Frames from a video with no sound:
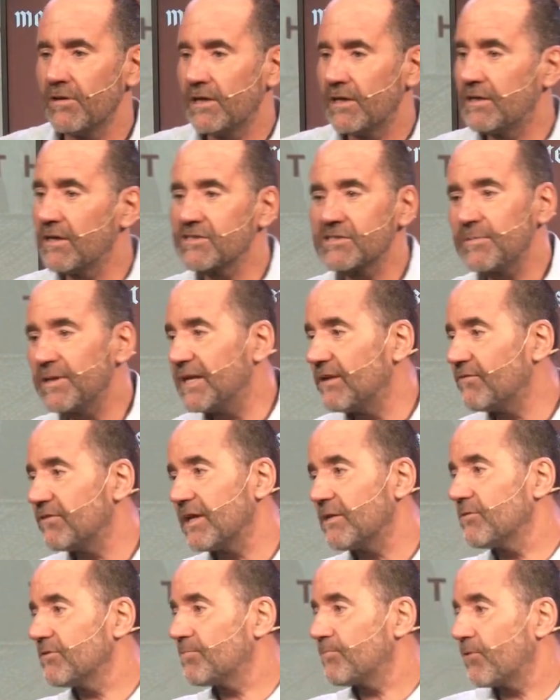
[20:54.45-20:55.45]
It doesn't mean
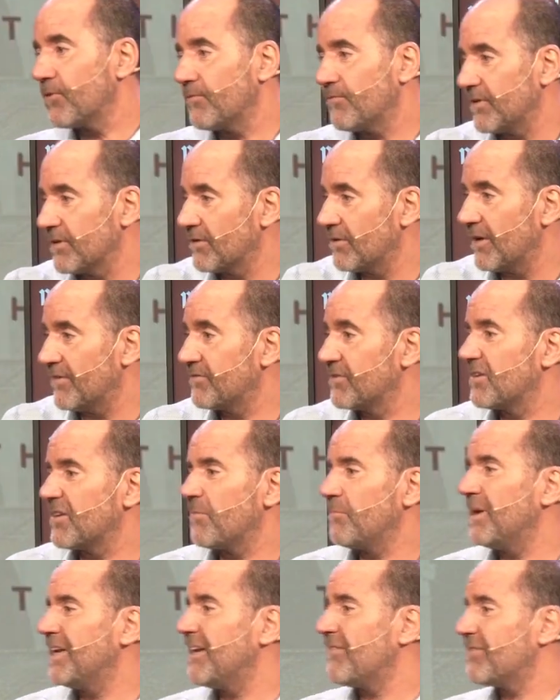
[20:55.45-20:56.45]
everything was perfect in their life. It
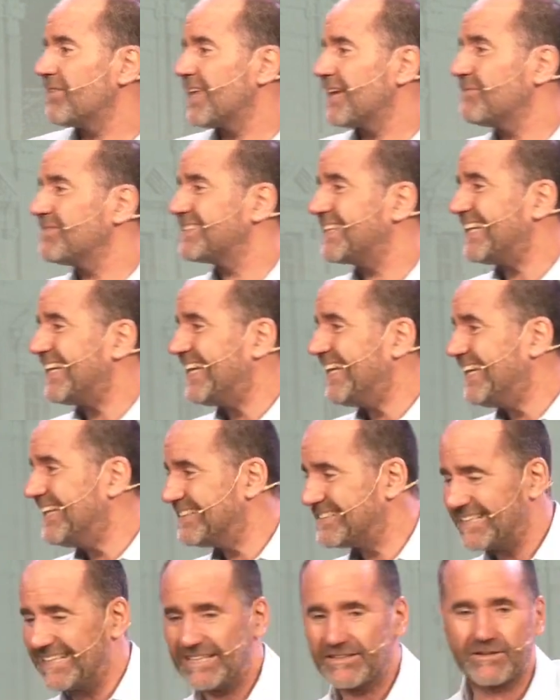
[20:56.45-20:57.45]
doesn't mean everything was
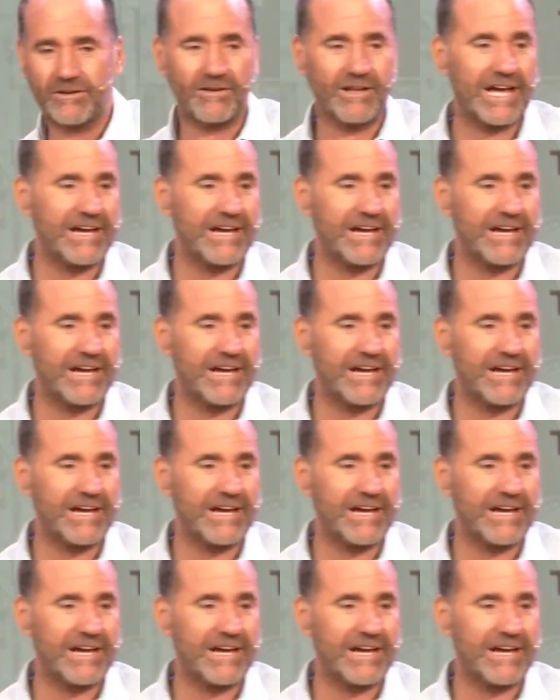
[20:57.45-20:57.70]
easy in their